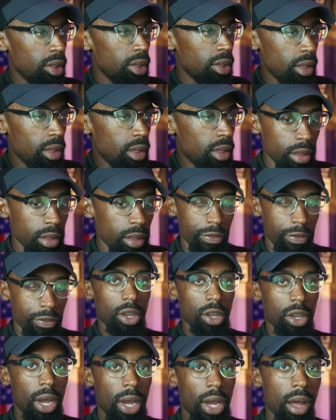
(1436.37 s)
and figure
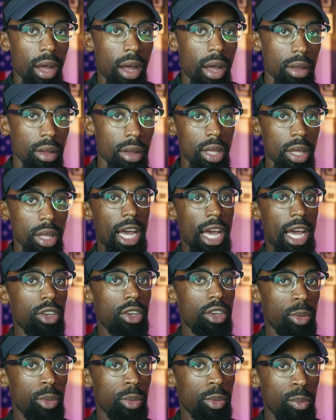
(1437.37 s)
out how you're going to be a
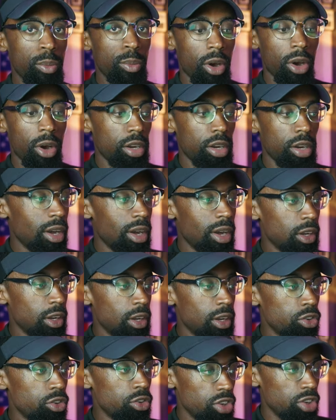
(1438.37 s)
part of the revolution.
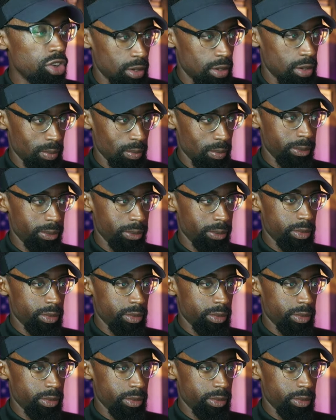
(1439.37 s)
I